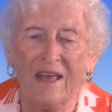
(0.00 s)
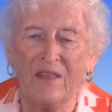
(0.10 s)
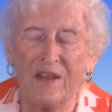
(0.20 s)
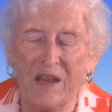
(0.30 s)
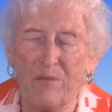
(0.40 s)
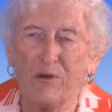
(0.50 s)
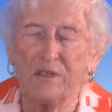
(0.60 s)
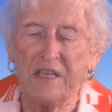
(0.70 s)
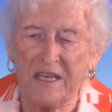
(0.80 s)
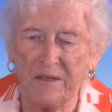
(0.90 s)
the number
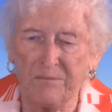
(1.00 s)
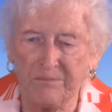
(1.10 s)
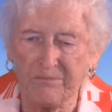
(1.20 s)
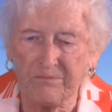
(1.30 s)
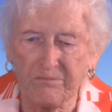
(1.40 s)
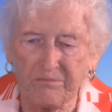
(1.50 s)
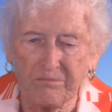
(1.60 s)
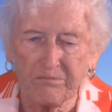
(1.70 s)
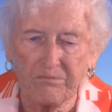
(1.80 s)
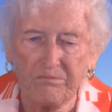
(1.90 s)
10
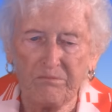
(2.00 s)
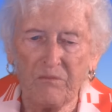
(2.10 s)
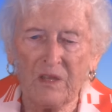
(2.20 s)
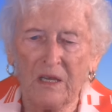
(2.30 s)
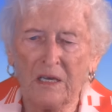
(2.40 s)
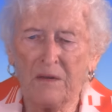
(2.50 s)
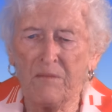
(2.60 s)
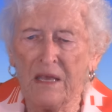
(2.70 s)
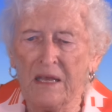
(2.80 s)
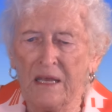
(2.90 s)

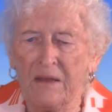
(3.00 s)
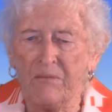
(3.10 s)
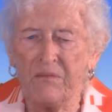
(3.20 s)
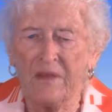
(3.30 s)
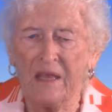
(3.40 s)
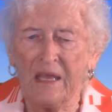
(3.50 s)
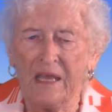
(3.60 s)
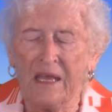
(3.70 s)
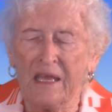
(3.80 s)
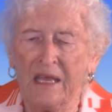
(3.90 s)
um,
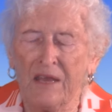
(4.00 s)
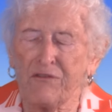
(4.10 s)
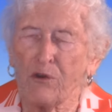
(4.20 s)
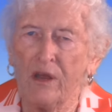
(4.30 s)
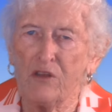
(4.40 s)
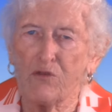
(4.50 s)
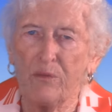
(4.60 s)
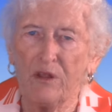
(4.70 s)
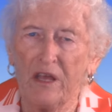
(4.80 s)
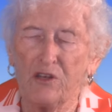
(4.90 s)
if the Great
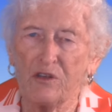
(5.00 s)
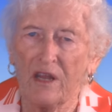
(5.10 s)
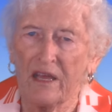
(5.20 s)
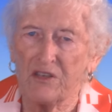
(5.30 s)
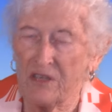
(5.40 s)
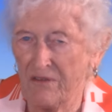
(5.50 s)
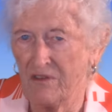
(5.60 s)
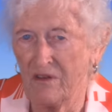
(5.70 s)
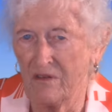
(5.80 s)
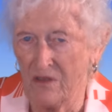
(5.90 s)
Tribulation lasts
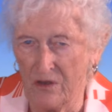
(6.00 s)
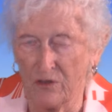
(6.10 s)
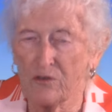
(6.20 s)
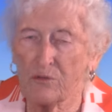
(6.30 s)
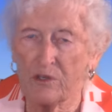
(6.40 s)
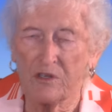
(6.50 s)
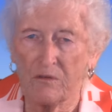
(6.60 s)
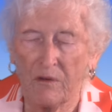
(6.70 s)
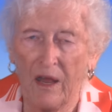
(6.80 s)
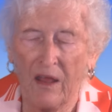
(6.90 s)
seven years,
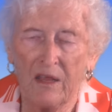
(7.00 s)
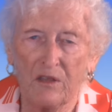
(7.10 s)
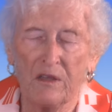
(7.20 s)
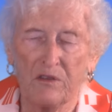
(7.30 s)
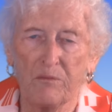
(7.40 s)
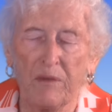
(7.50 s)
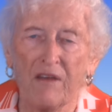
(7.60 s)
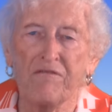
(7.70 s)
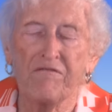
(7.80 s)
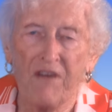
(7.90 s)
which uh, is
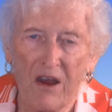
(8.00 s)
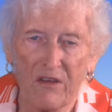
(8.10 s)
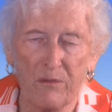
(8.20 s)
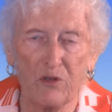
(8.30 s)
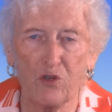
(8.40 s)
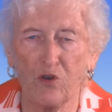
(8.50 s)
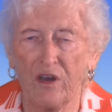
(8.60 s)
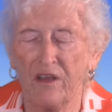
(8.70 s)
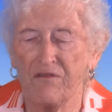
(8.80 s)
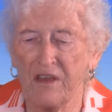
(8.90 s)
by far the
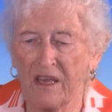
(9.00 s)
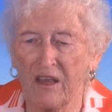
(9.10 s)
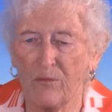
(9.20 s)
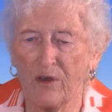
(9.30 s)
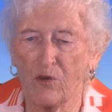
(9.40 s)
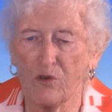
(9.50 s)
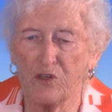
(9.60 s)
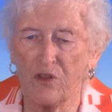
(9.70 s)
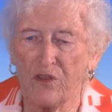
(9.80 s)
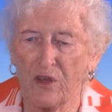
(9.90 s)
majority of thinking among
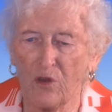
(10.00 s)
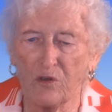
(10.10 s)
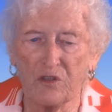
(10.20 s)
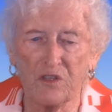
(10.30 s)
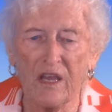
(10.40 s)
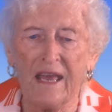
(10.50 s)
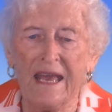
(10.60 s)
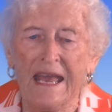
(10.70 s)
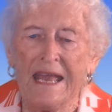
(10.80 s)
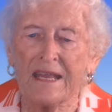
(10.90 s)
Christian theologians,
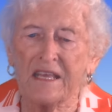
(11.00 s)
it